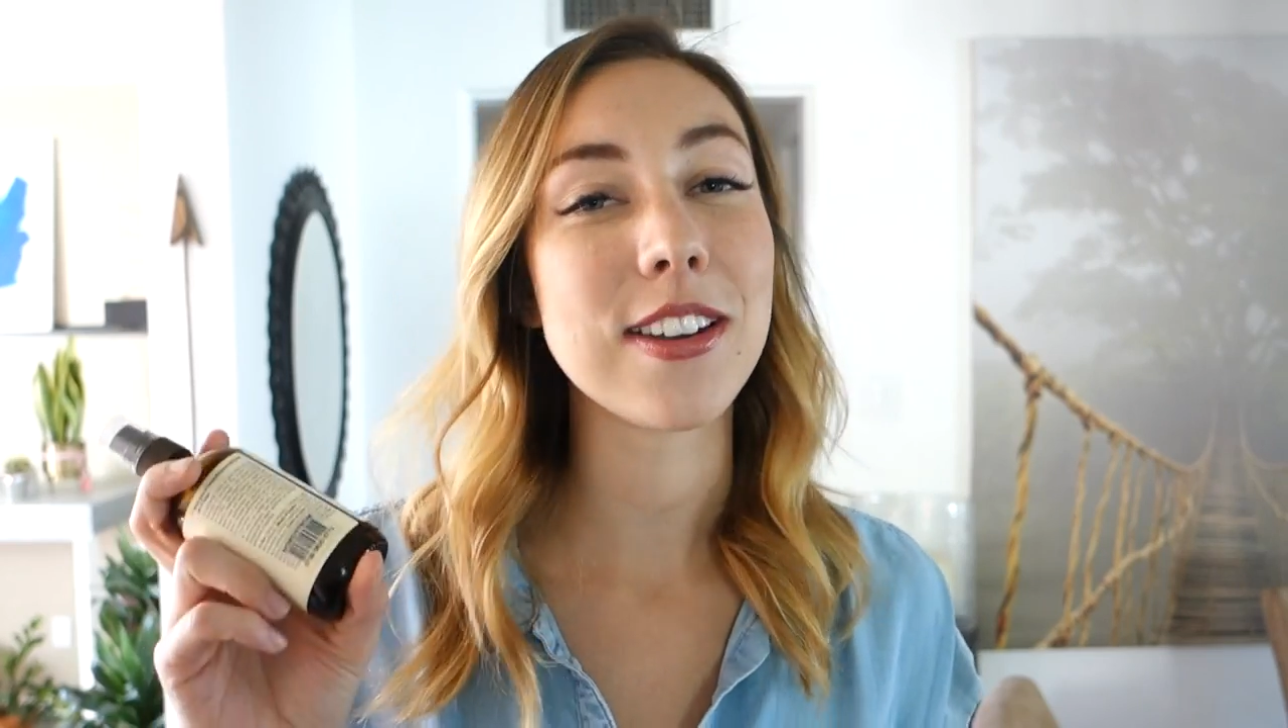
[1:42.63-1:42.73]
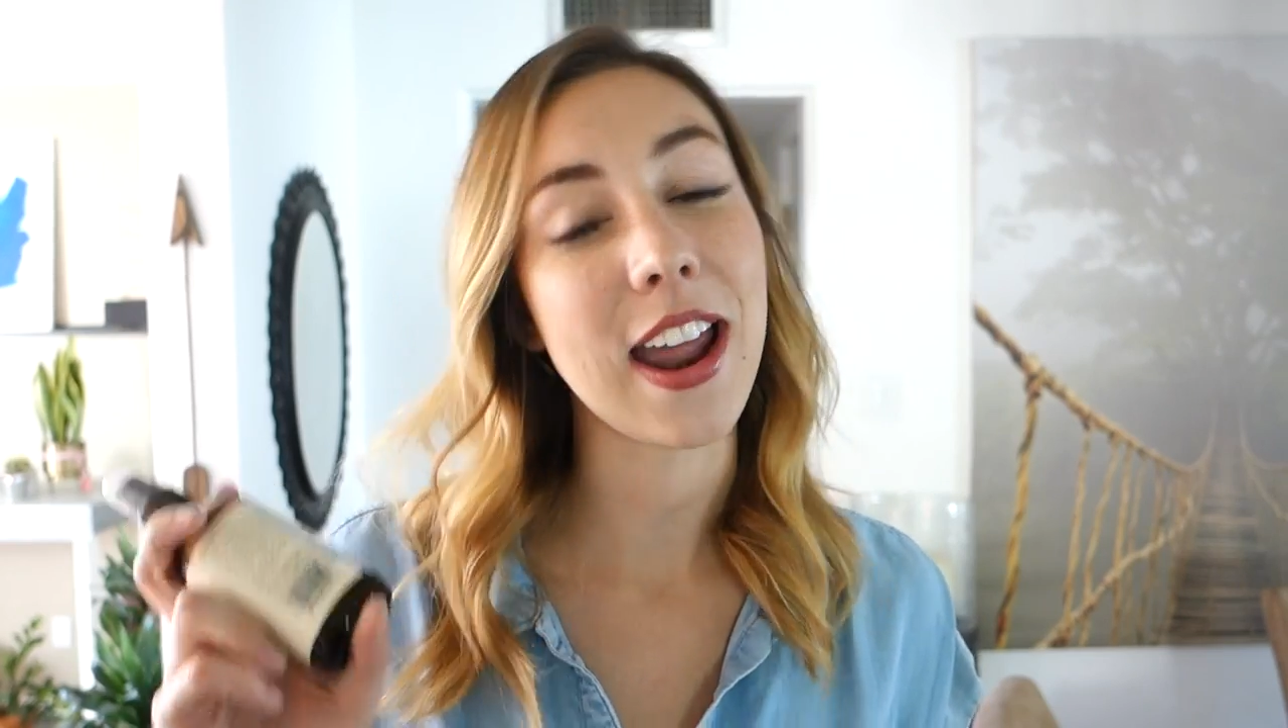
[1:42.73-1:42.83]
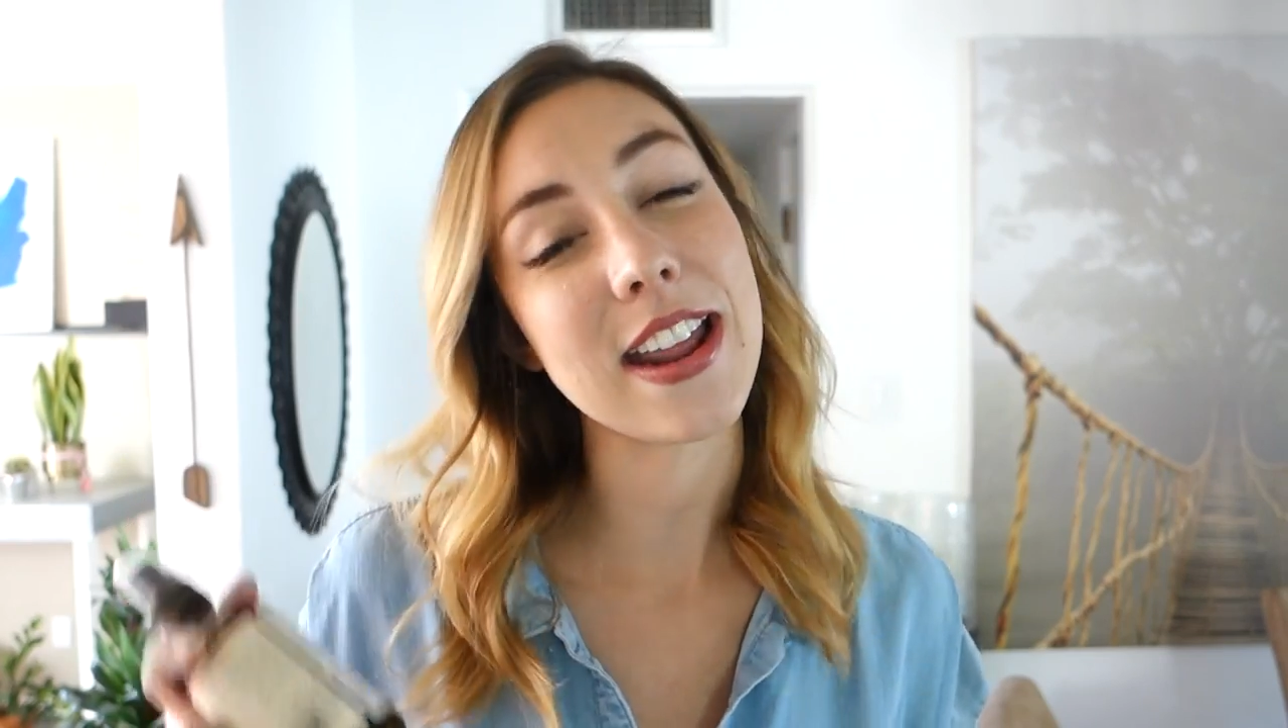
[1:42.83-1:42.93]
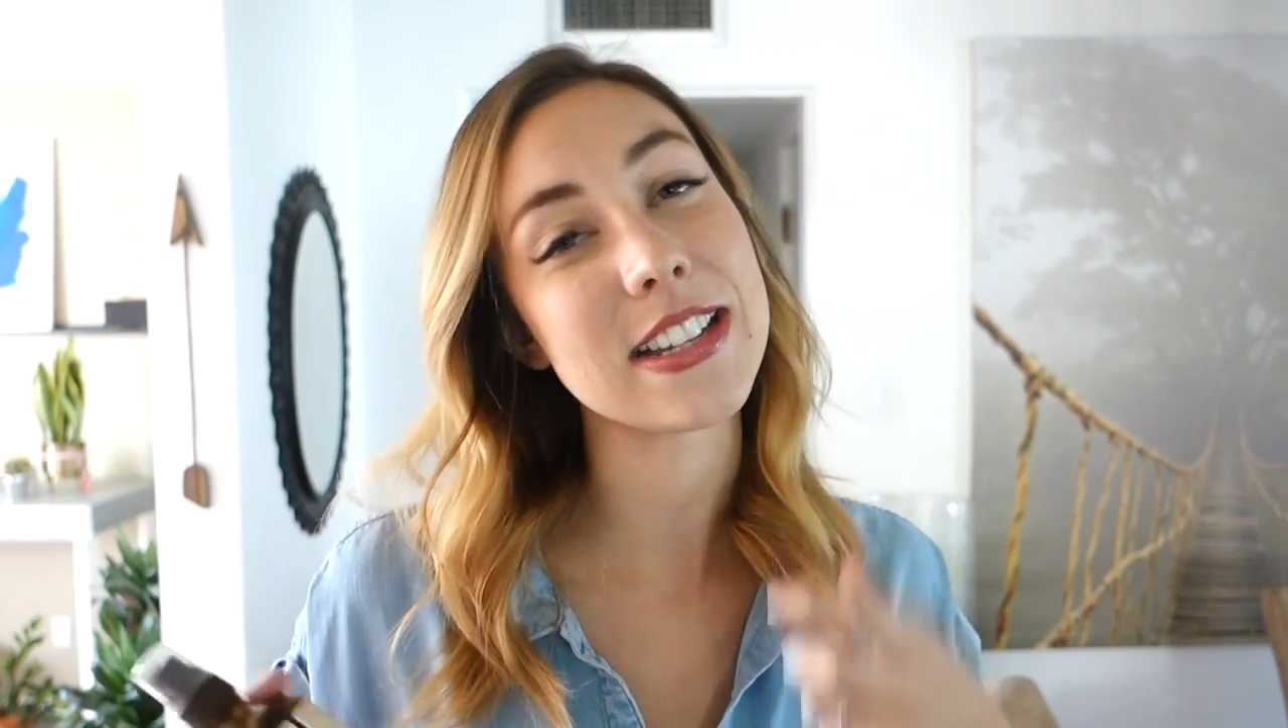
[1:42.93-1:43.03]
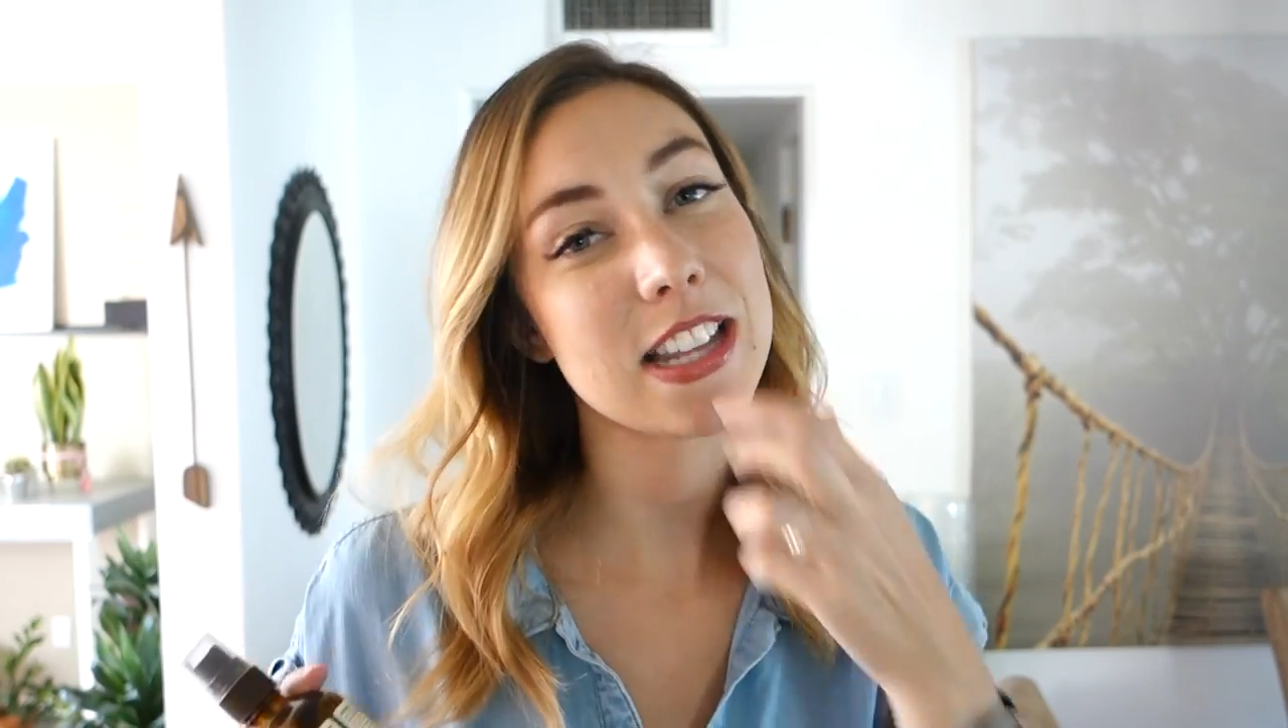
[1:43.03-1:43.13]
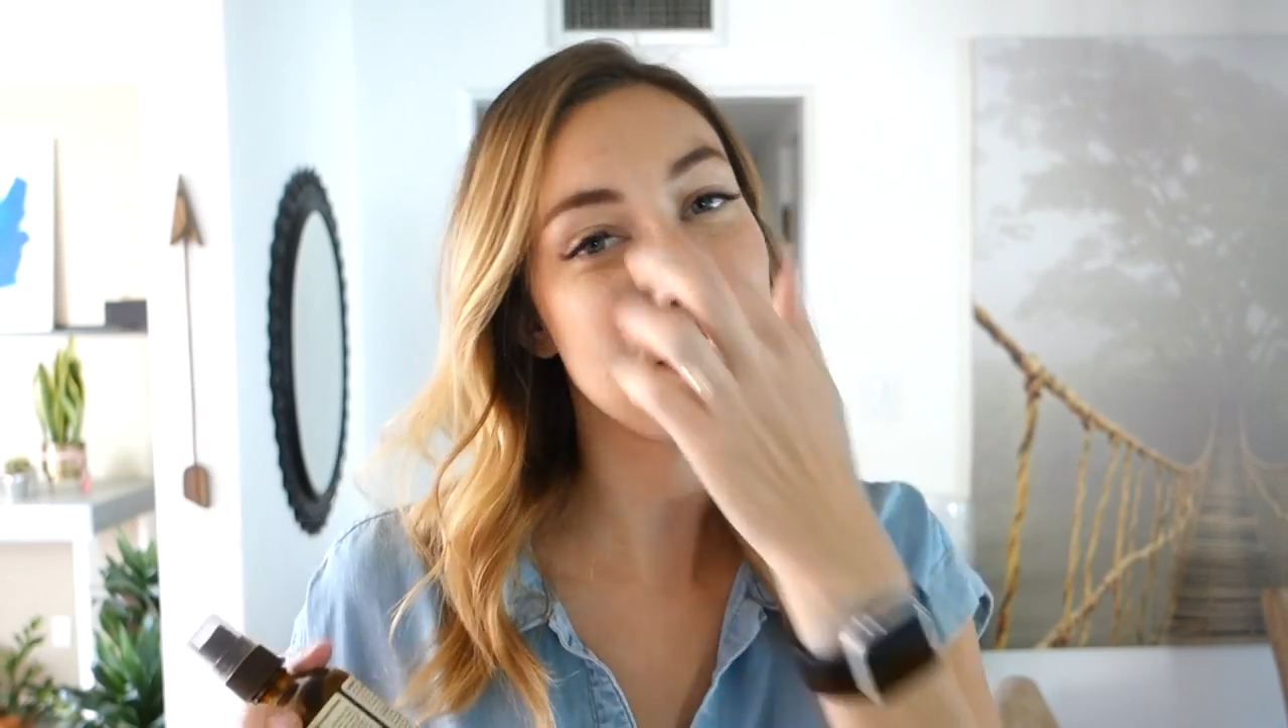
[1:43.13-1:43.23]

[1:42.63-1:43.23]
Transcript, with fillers: nice.